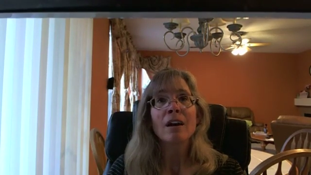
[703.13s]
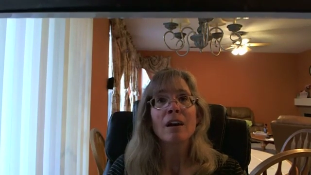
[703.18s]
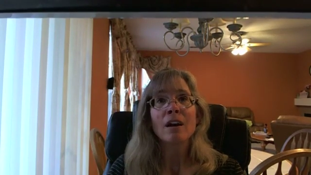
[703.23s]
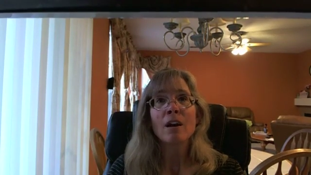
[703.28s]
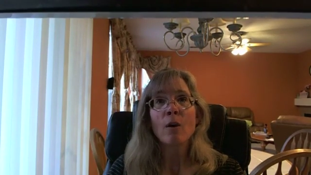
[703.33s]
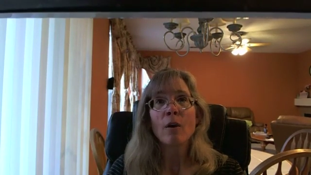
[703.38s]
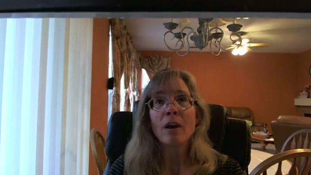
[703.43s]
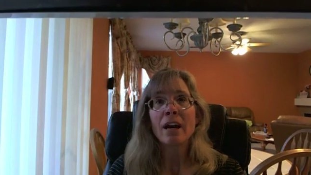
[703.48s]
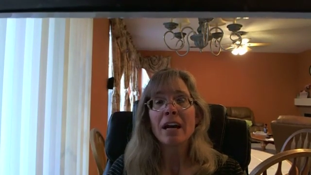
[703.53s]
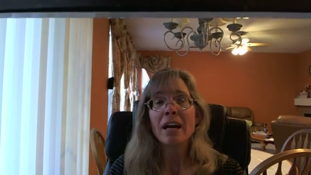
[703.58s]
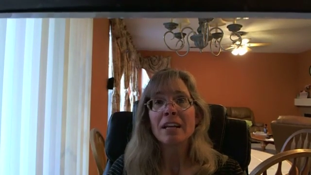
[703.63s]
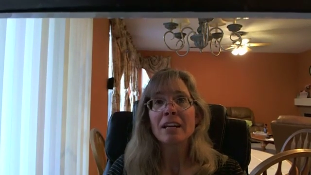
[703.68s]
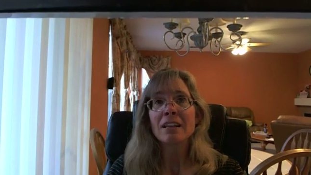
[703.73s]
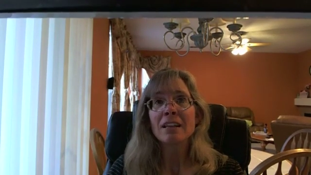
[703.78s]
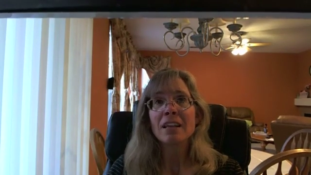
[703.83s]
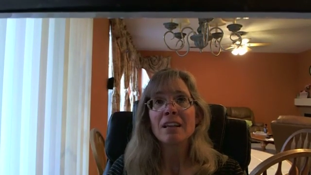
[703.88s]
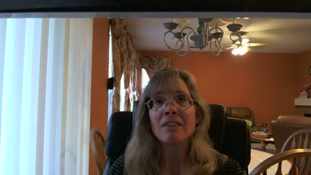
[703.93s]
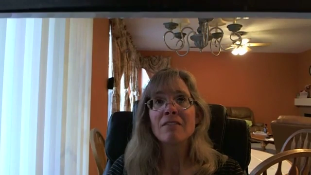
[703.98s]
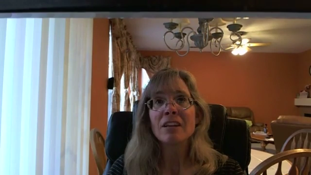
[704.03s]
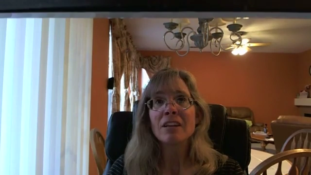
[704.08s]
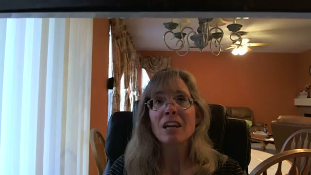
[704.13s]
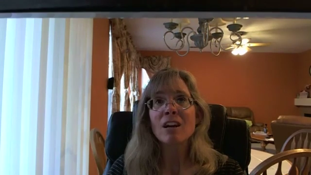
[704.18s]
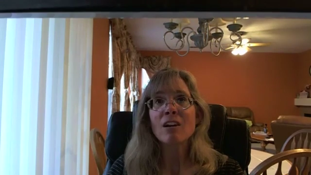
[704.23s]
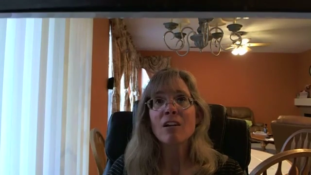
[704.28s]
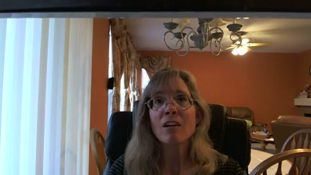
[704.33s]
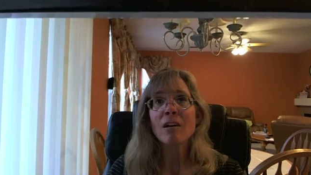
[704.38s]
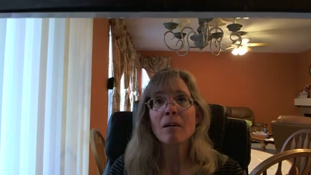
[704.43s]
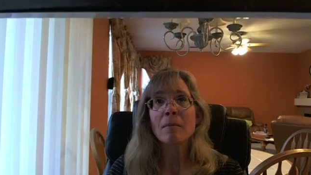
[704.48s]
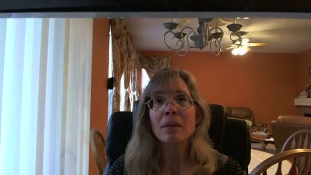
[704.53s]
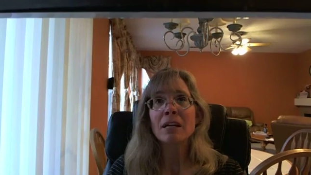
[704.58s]
go ahead and leave any
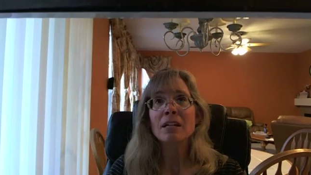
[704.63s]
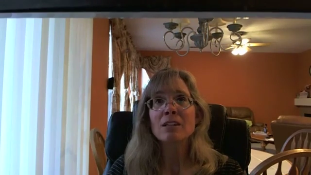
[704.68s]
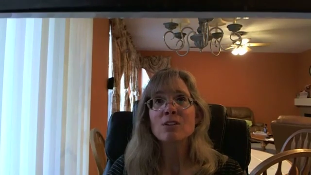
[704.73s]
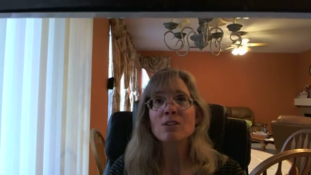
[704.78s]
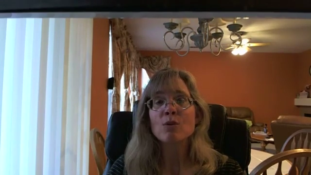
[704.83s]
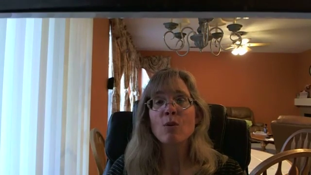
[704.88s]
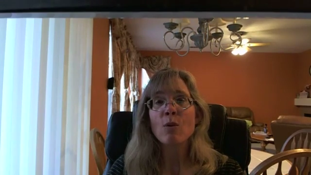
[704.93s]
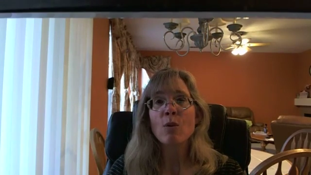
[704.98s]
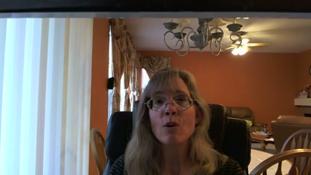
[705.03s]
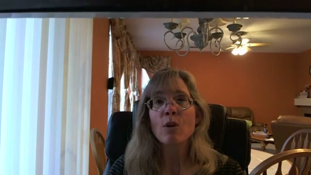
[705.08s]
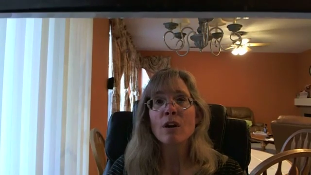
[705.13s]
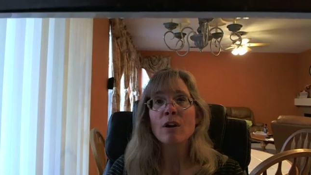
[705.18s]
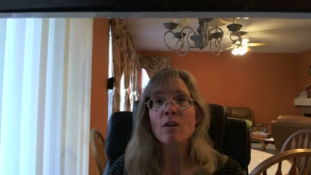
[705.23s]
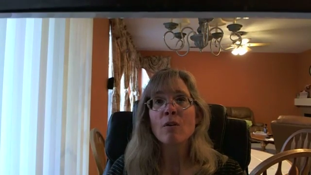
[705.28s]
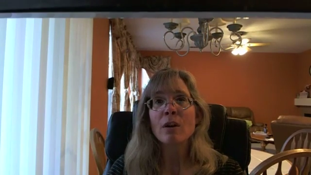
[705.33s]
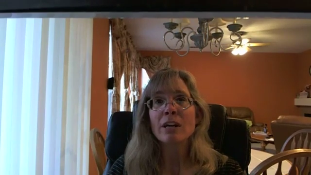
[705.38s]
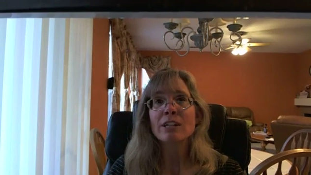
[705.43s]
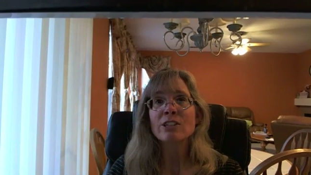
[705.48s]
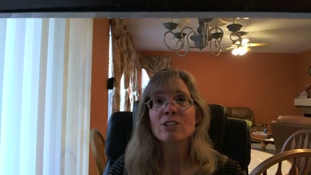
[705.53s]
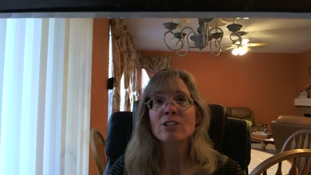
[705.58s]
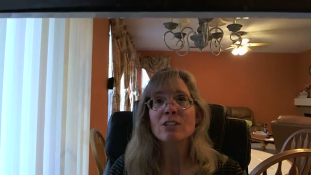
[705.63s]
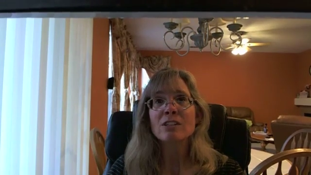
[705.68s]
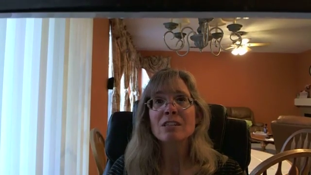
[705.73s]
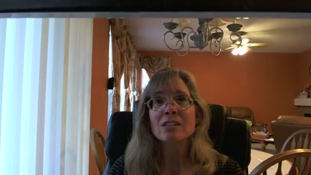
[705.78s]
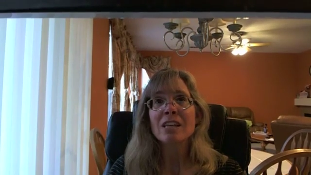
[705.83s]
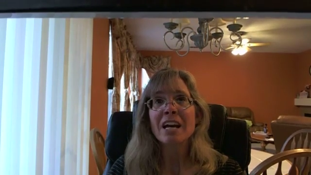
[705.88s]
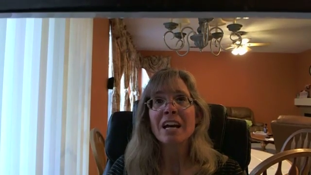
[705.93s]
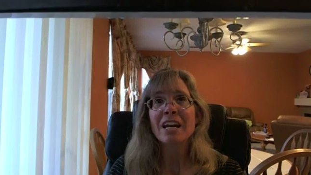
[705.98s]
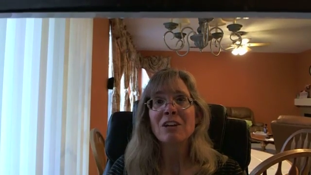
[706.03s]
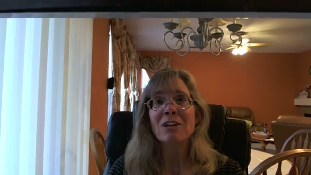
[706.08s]
comments or questions
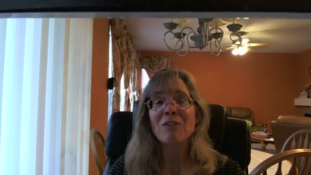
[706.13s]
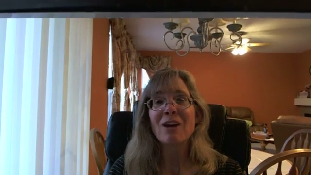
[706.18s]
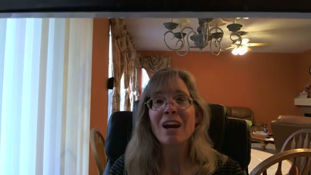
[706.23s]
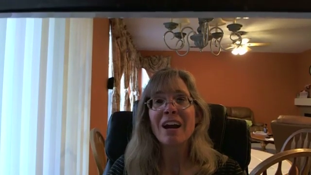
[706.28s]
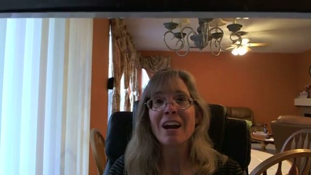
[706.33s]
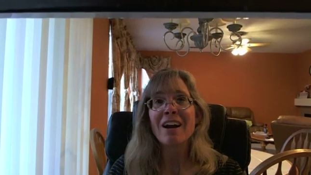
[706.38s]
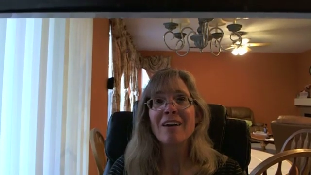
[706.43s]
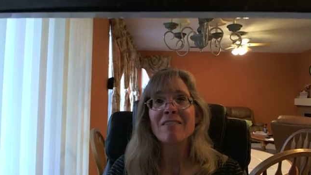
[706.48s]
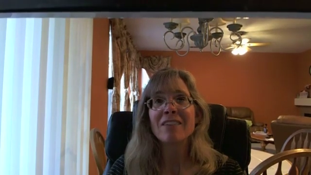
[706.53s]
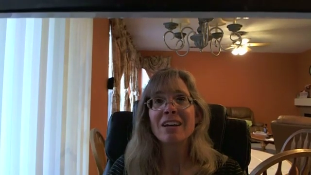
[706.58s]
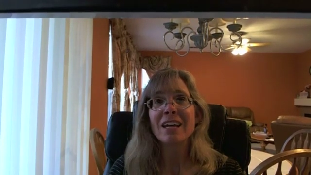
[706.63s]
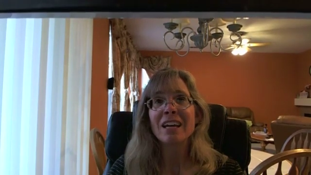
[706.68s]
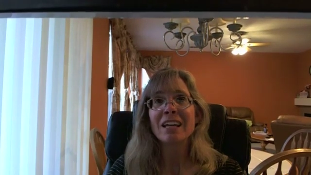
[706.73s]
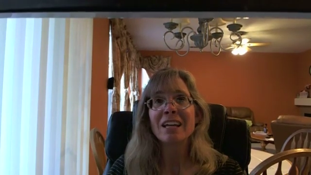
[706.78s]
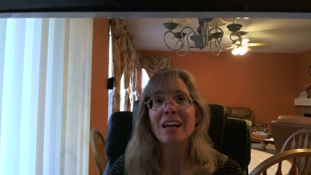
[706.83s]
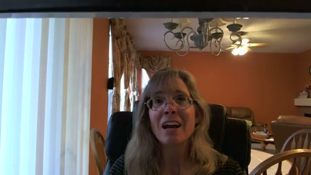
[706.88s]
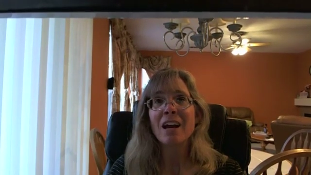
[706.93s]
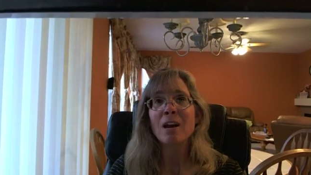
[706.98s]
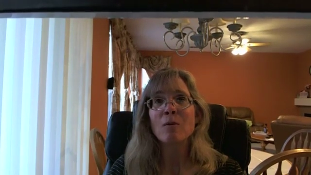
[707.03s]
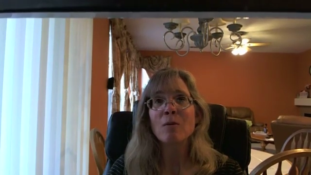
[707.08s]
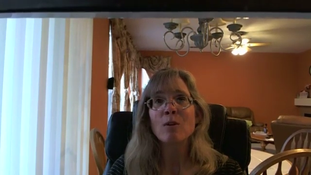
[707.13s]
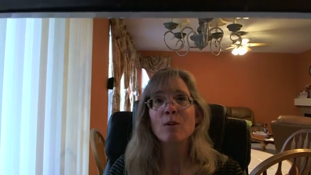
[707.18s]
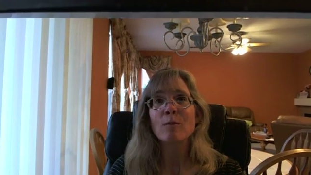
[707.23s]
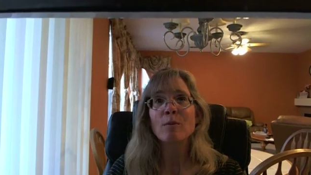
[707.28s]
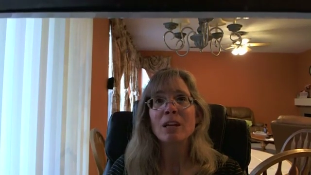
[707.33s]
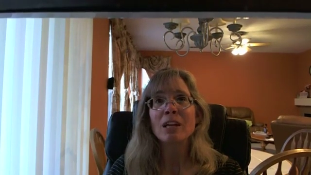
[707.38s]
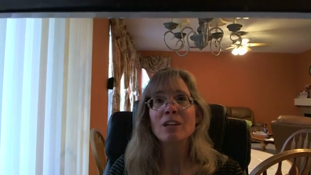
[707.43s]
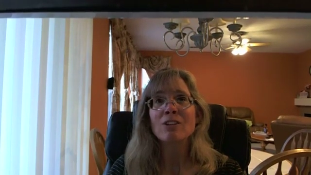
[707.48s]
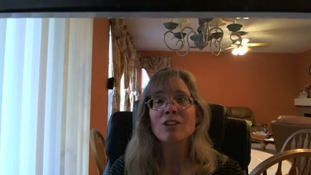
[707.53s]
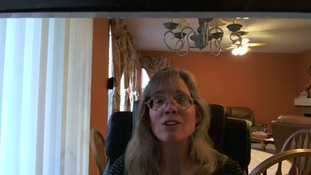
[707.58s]
that you have, and I will
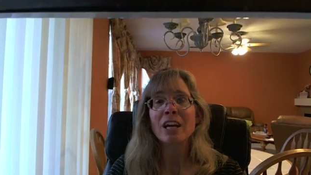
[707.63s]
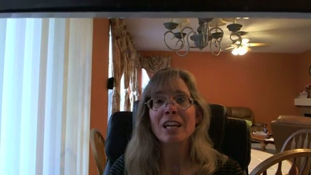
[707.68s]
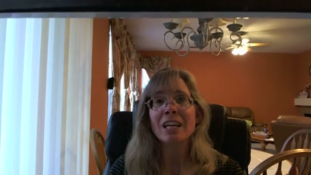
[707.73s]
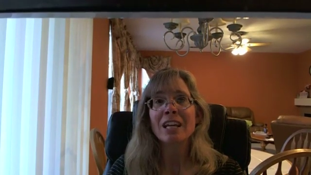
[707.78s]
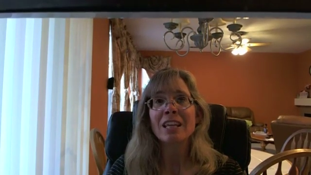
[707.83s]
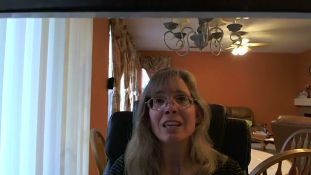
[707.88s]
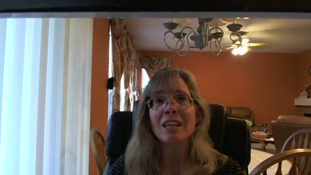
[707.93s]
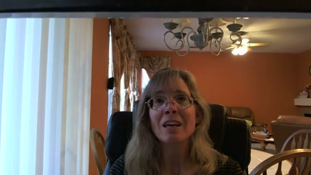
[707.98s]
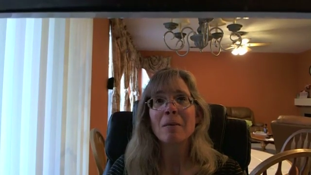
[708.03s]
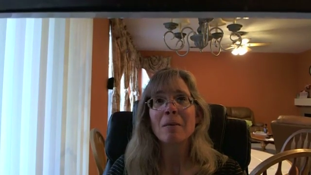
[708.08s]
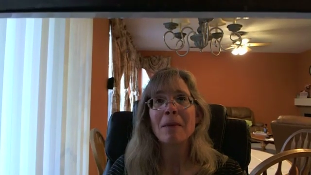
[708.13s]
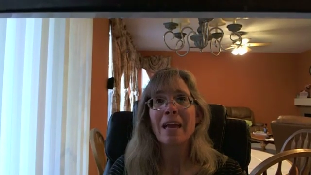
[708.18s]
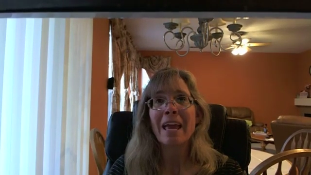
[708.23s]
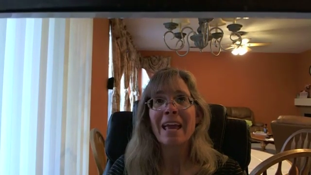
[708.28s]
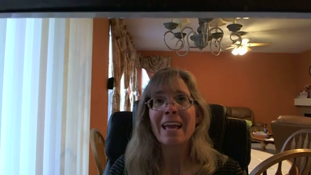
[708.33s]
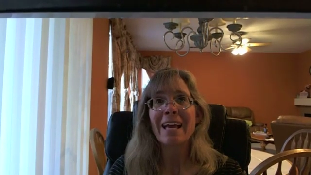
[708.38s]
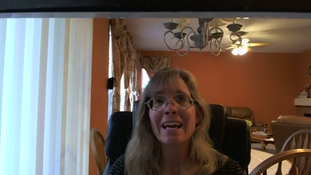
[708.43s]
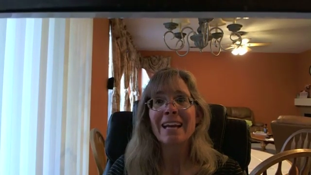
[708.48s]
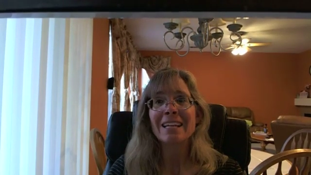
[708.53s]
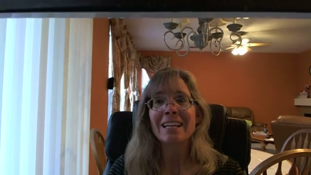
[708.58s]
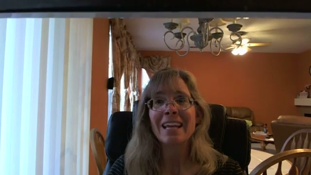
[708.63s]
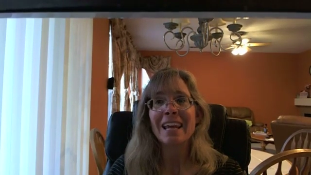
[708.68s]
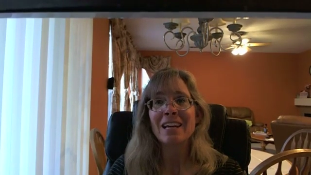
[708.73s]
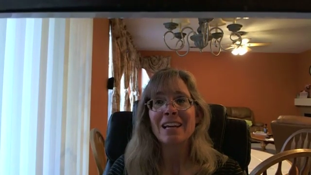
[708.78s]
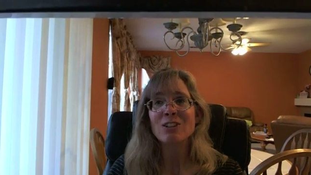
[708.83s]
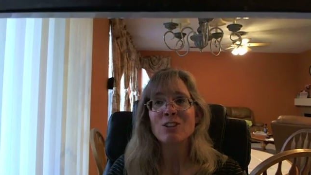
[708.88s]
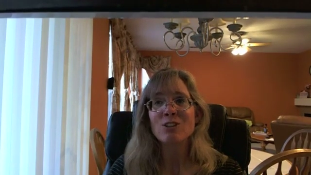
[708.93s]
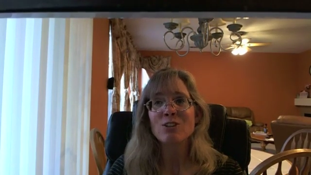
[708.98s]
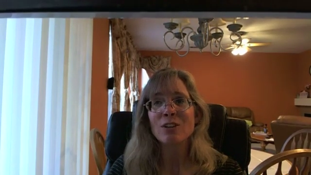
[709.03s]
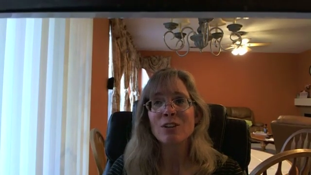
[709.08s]
be checking them and
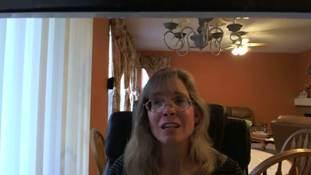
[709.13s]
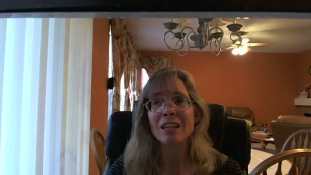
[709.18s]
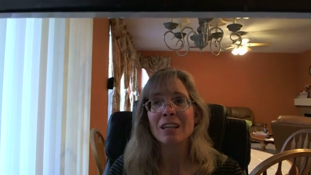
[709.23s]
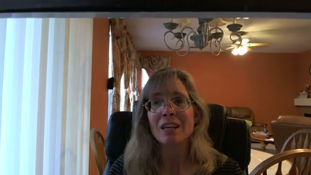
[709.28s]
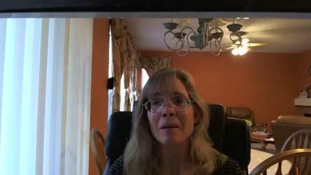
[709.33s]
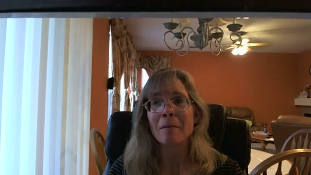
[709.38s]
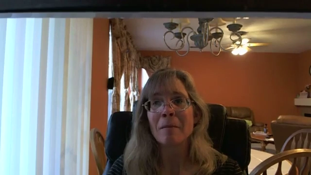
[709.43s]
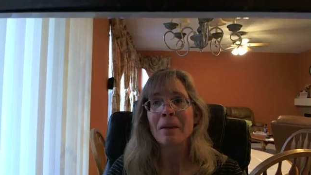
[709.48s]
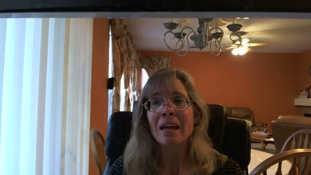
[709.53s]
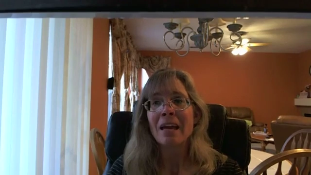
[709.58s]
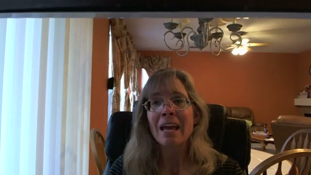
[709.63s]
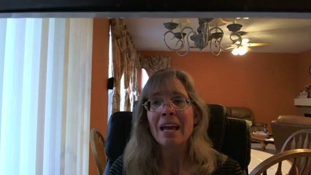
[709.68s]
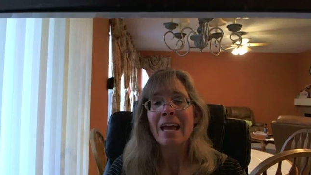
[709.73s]
answering them.